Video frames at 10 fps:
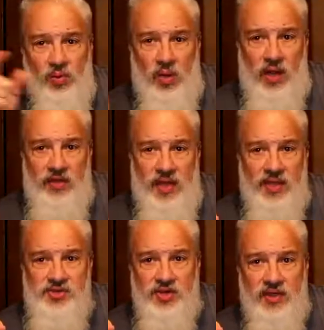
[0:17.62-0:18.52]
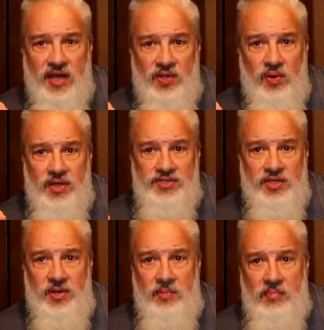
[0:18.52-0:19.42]
Well, the answer to that
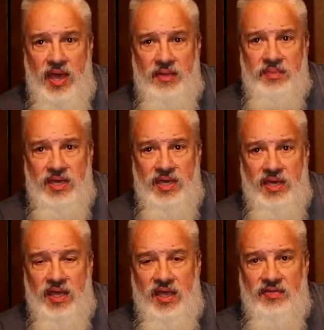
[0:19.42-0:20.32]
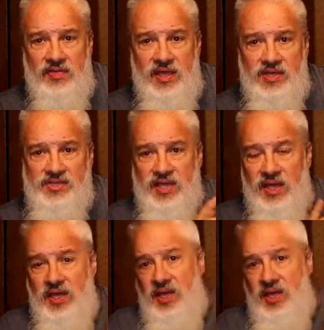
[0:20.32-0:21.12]
question may be in this